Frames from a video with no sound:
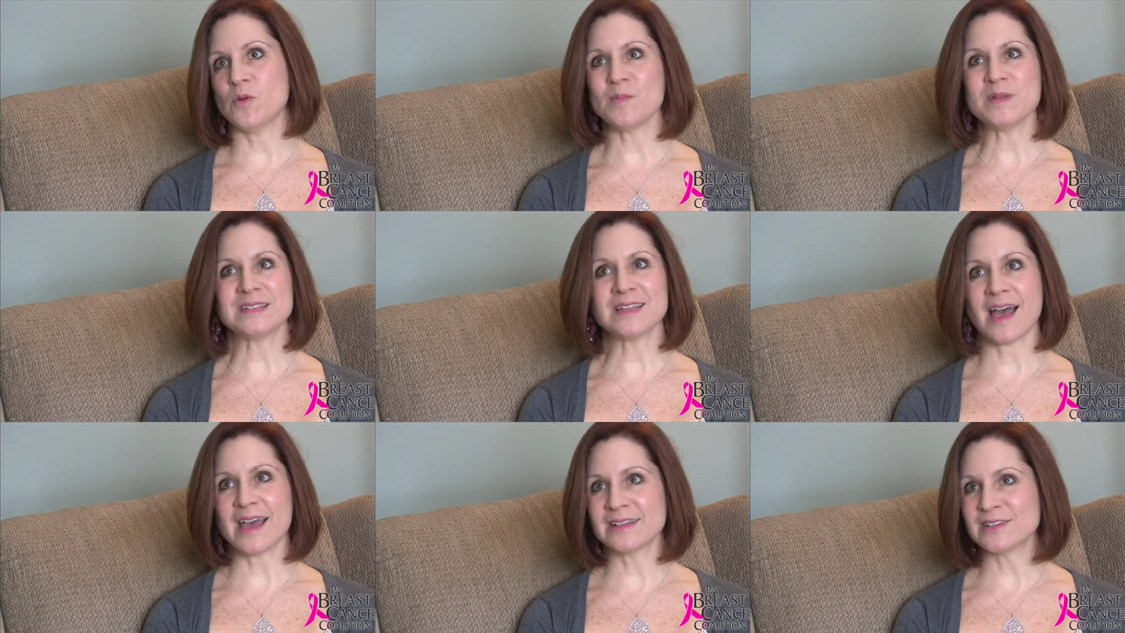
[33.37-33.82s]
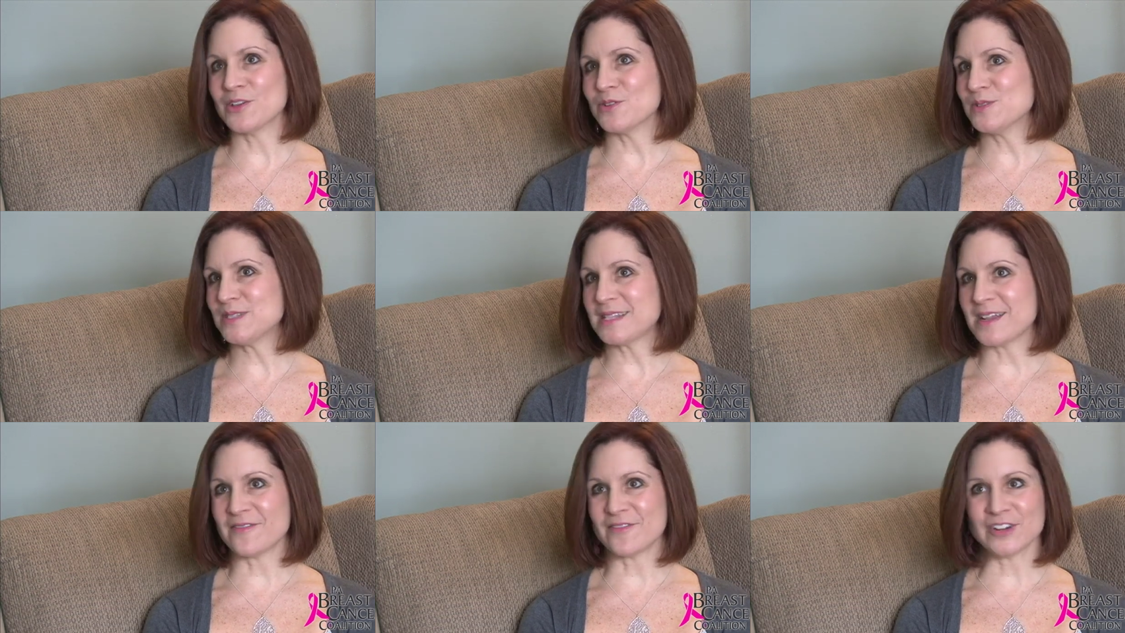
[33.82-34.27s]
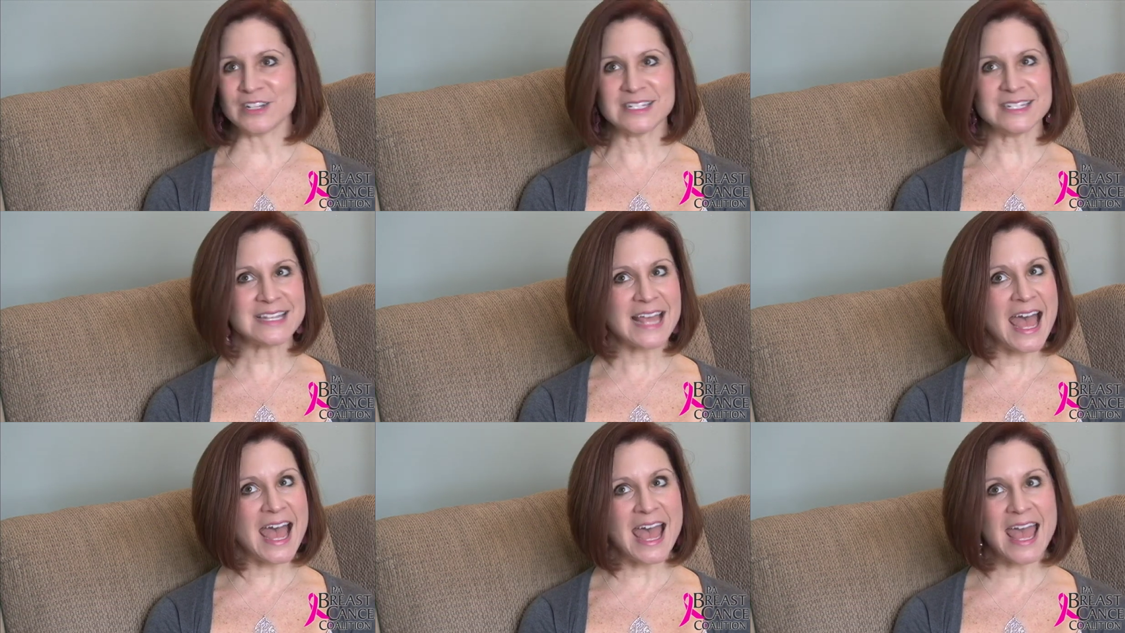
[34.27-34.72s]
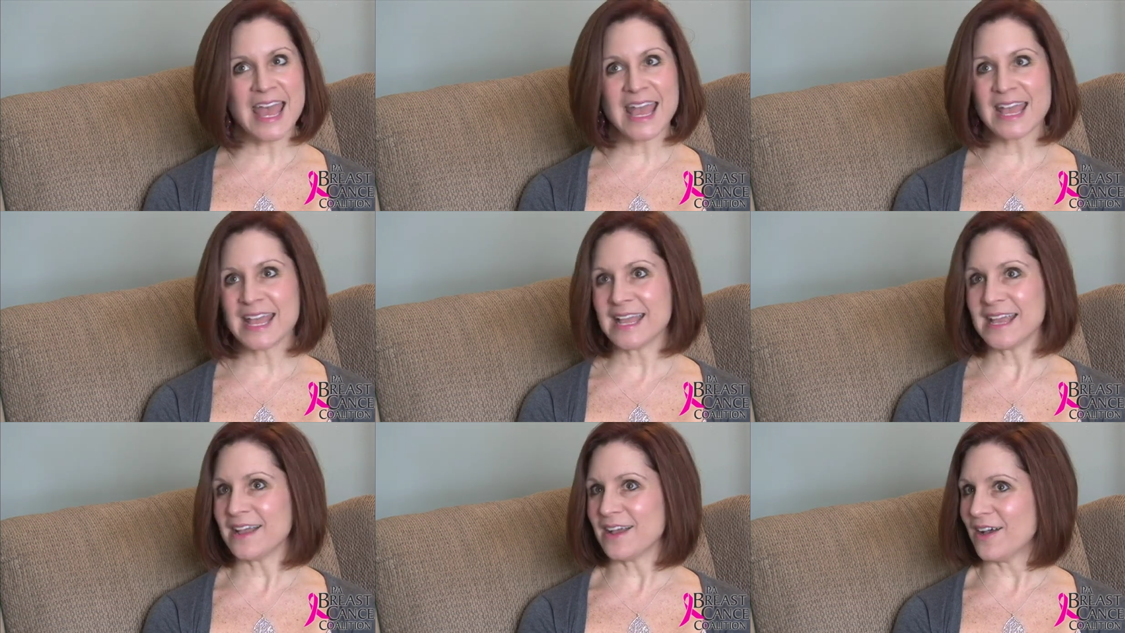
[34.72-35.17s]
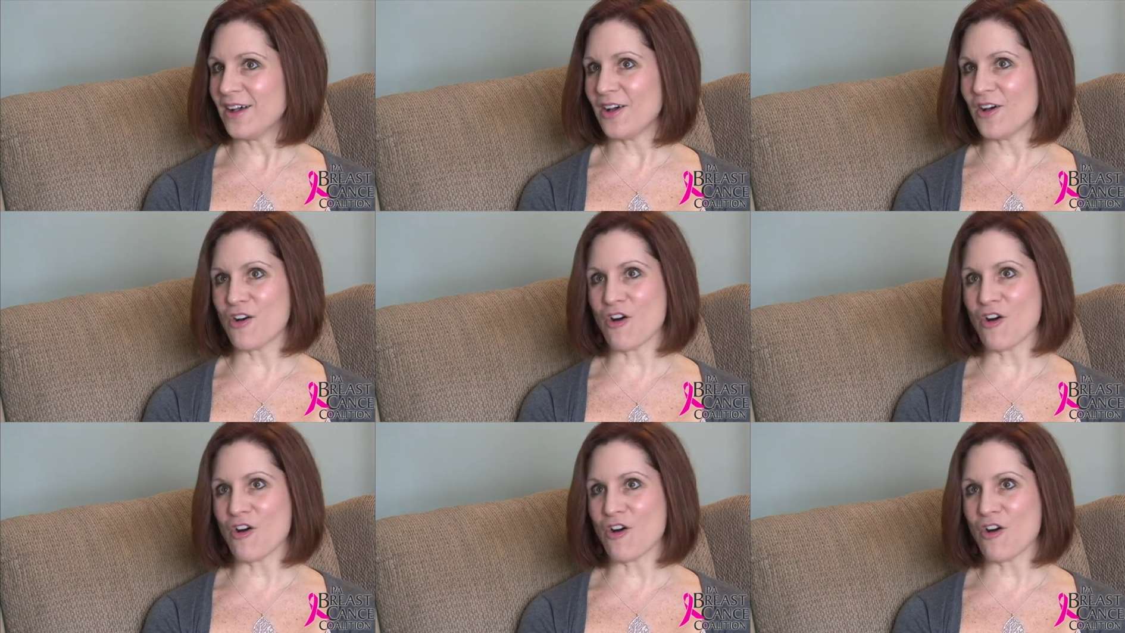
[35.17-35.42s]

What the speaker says: will be diagnosed every day,